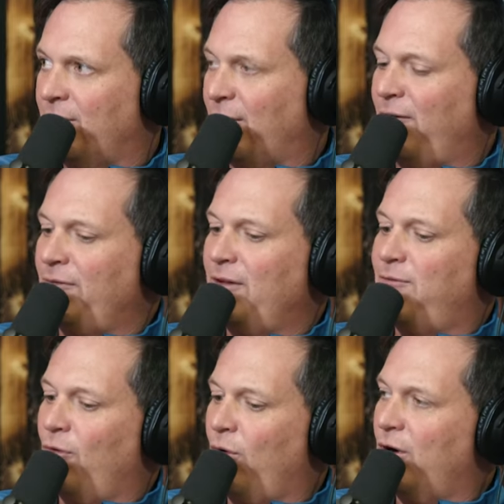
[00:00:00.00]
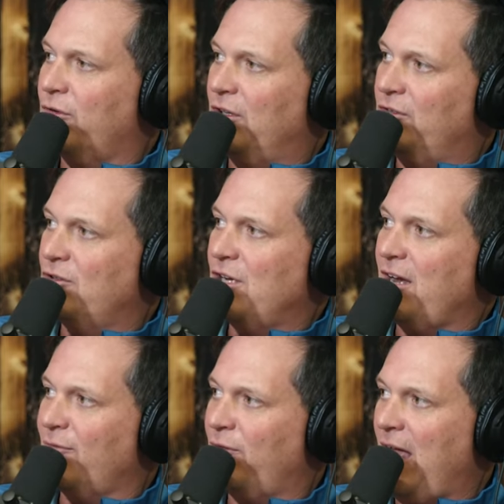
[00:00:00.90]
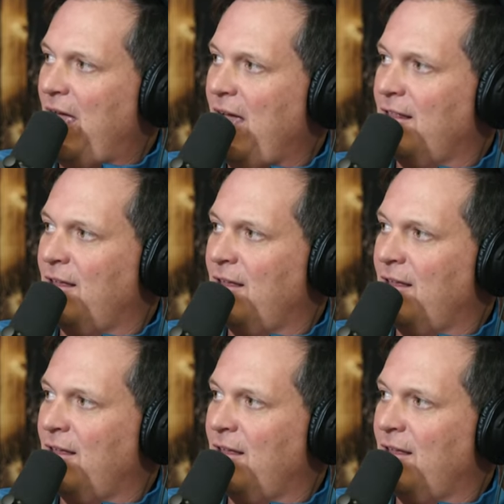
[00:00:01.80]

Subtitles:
If the 54 sees the checkered flag,